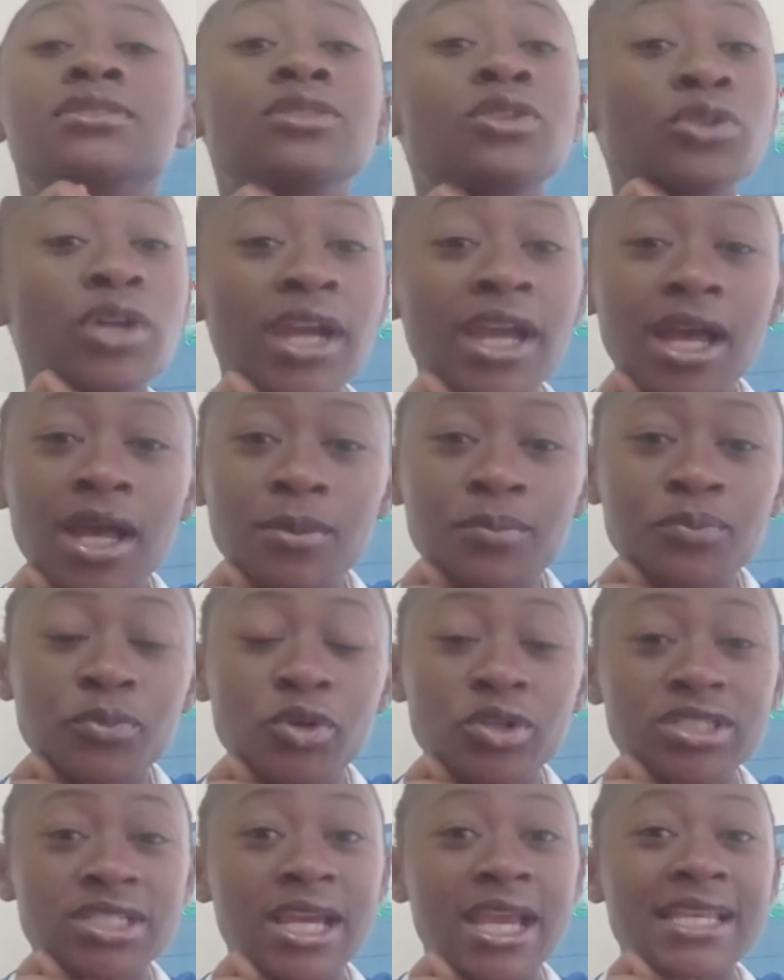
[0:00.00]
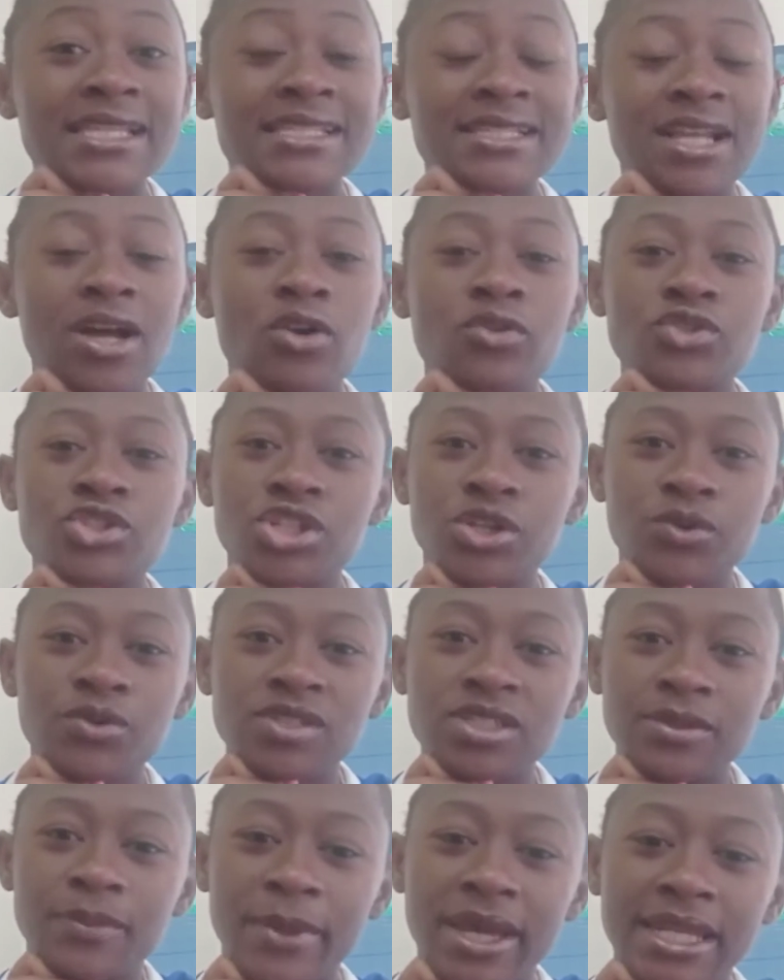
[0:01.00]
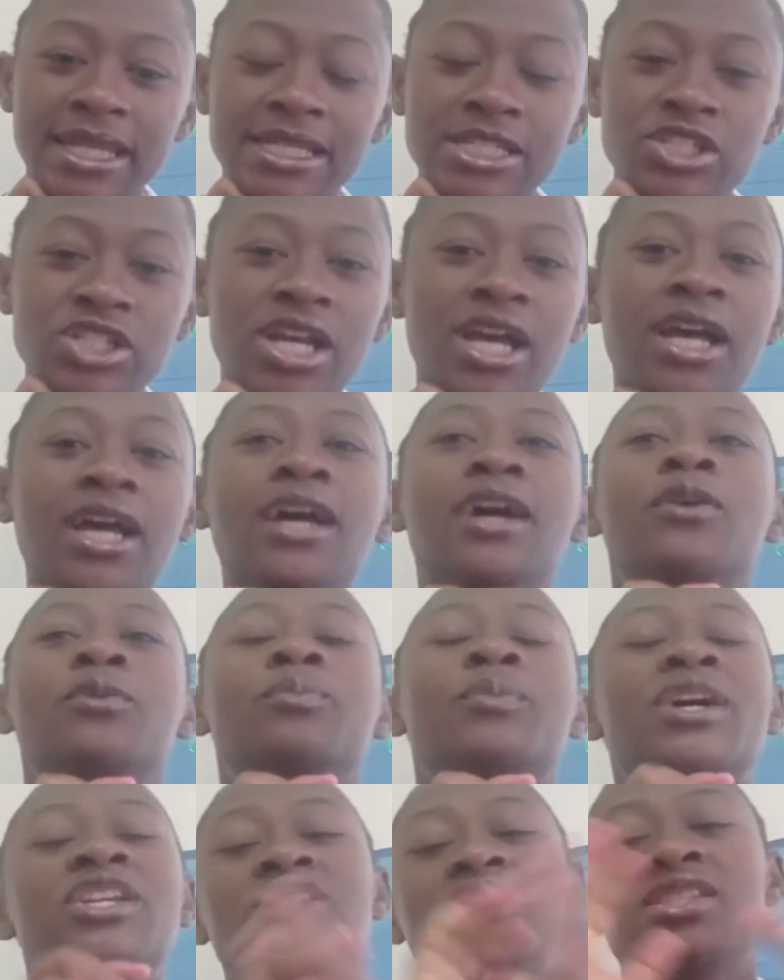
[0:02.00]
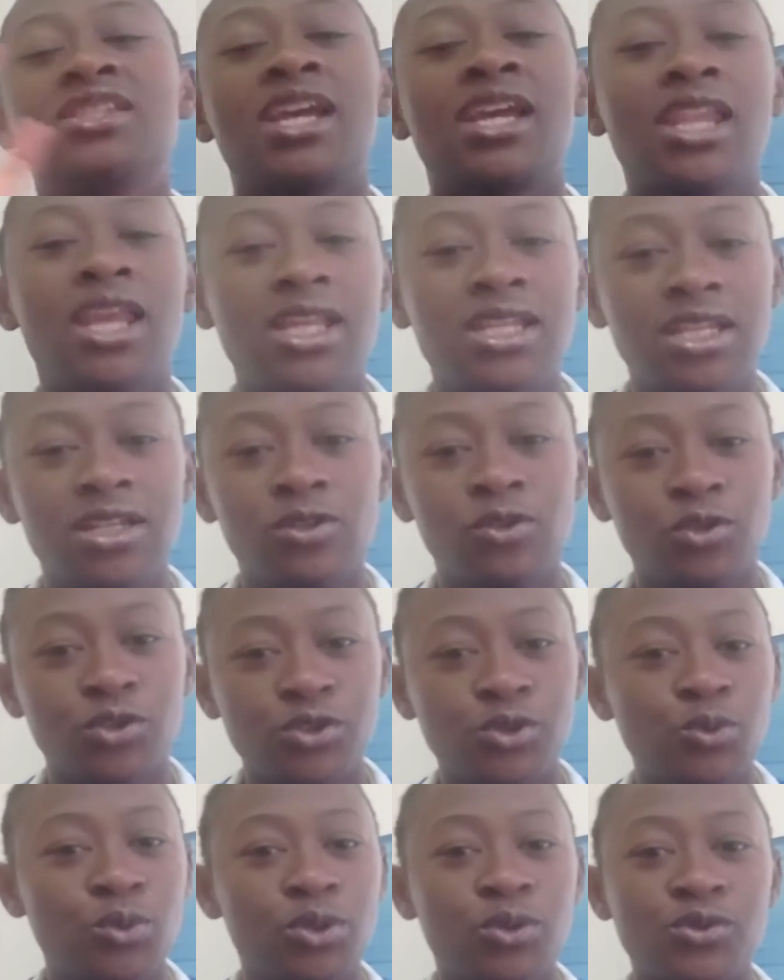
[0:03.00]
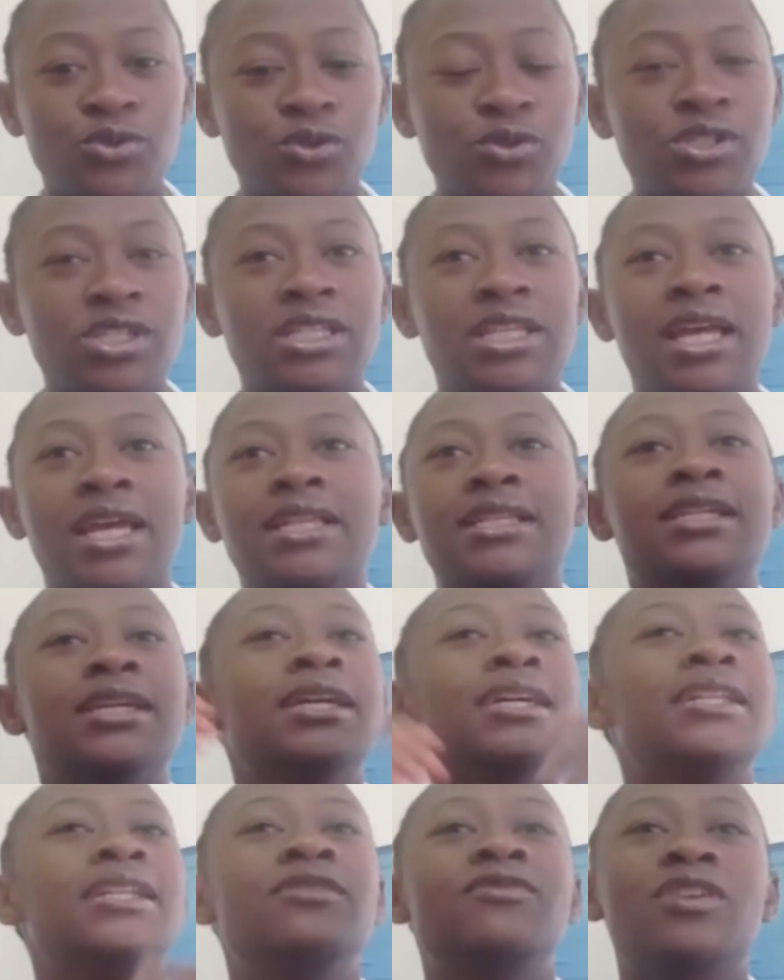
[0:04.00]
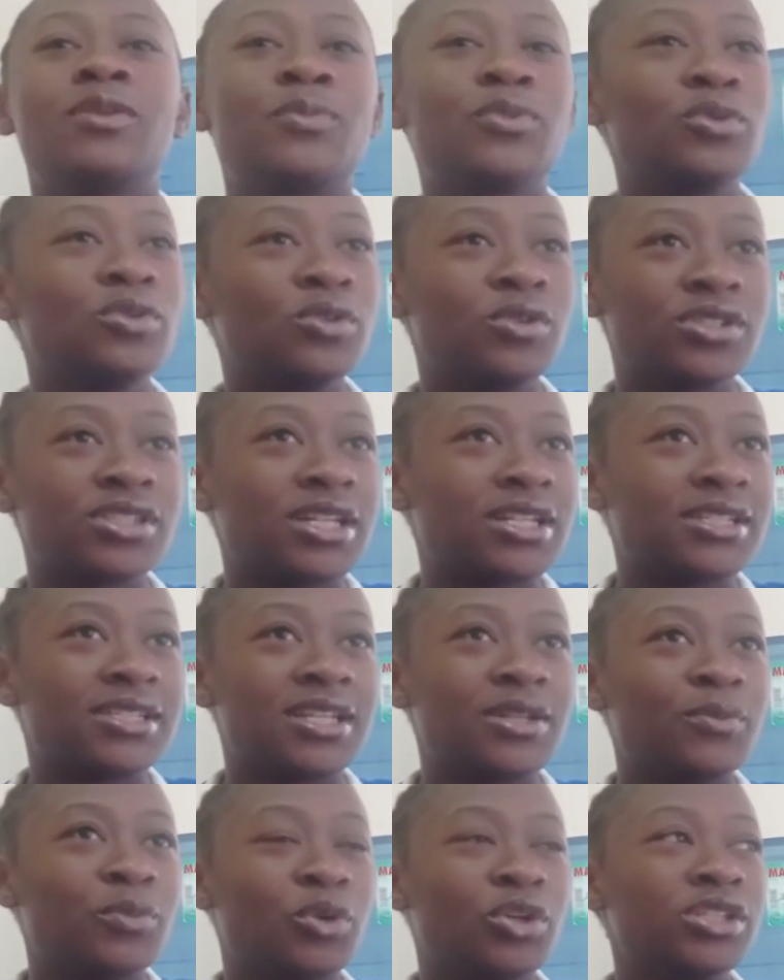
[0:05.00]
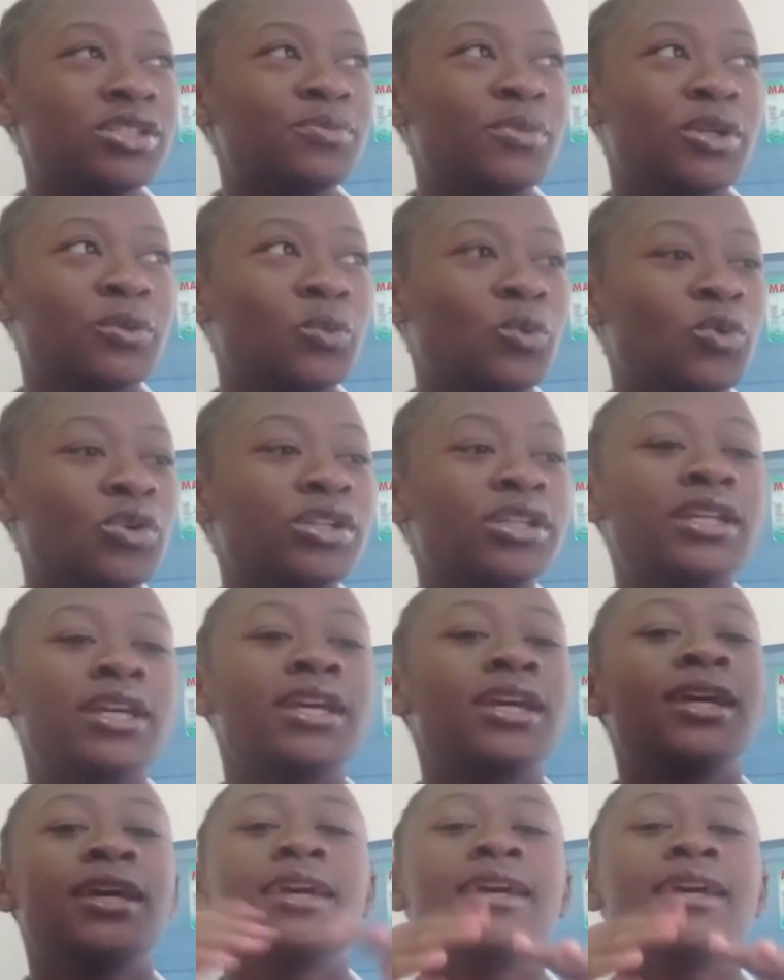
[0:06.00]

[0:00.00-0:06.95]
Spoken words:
Graham Potter is now Chelsea manager. Manchester United lost to Real Sociedad. Liverpool lost at the same point but won.